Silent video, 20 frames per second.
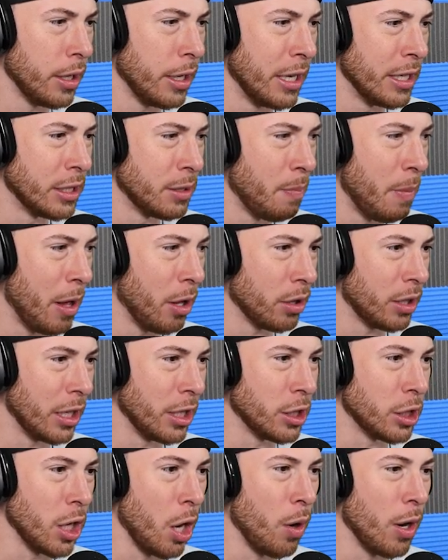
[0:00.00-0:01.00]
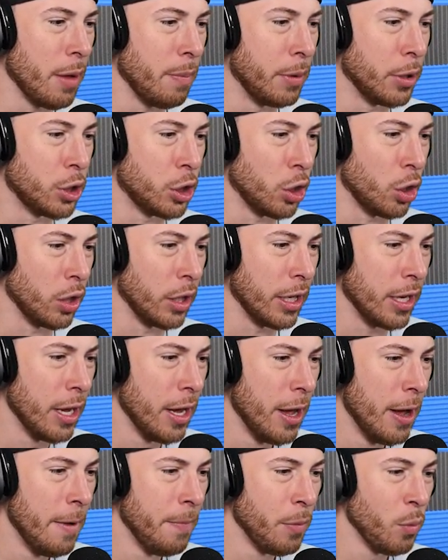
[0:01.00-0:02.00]
it's melting slowly but surely.
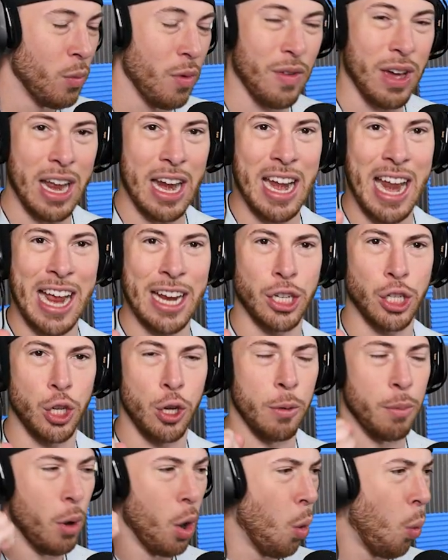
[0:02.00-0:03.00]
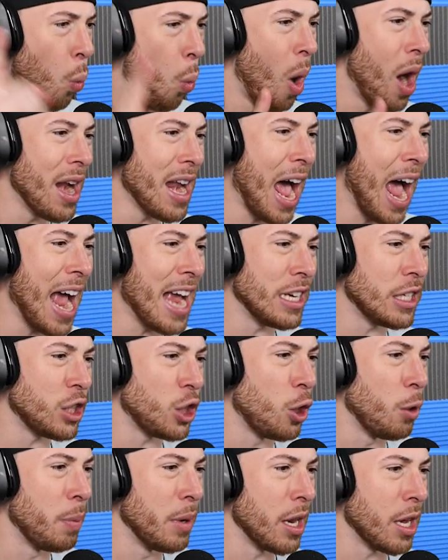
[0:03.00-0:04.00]
We've got an ice cube, one ice
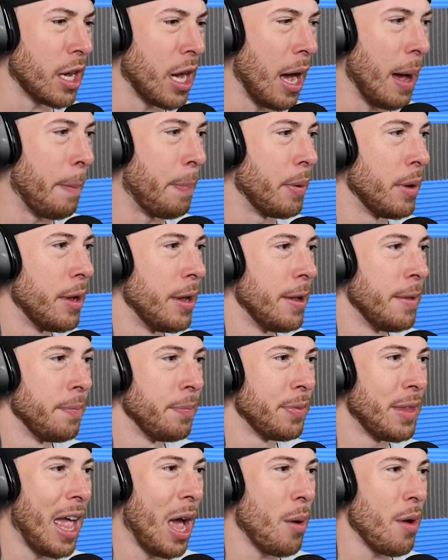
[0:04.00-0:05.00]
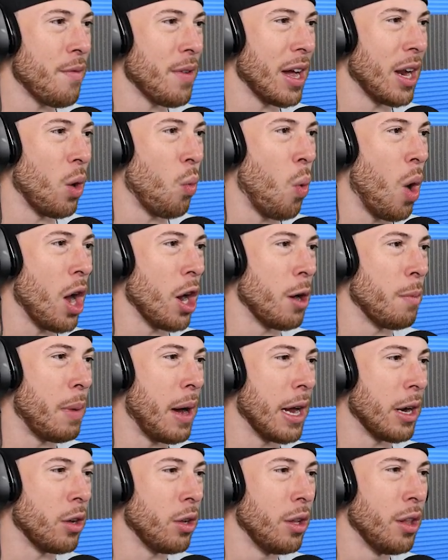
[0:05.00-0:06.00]
cube in a cup. Now we've got a water
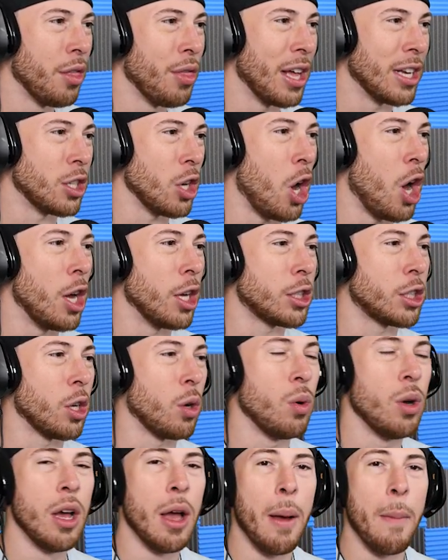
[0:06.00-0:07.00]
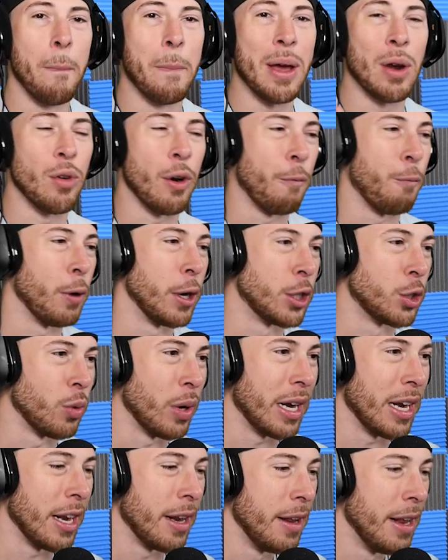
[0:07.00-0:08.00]
bottle that's also been
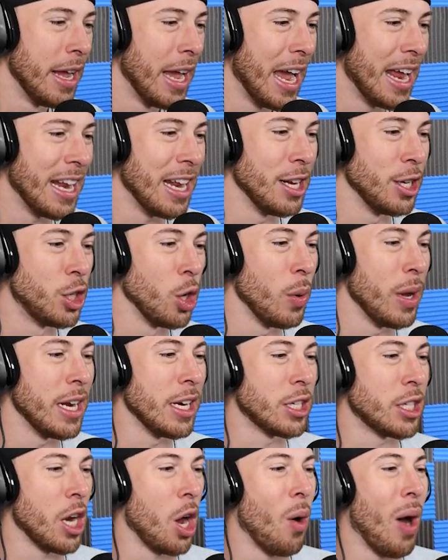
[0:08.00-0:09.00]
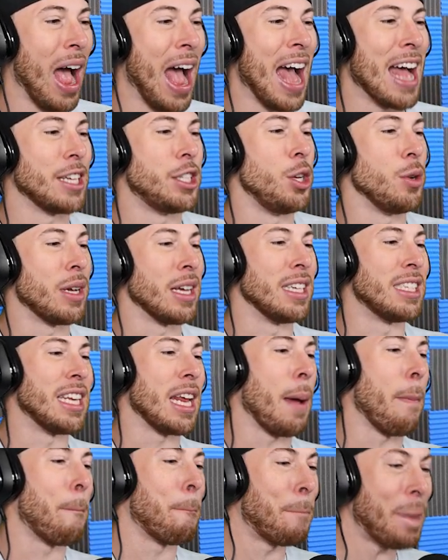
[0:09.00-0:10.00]
refrigerated. And in doing so, as you can
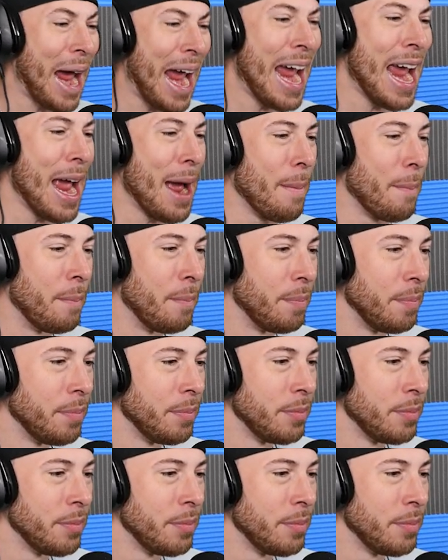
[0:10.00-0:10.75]
see, bam,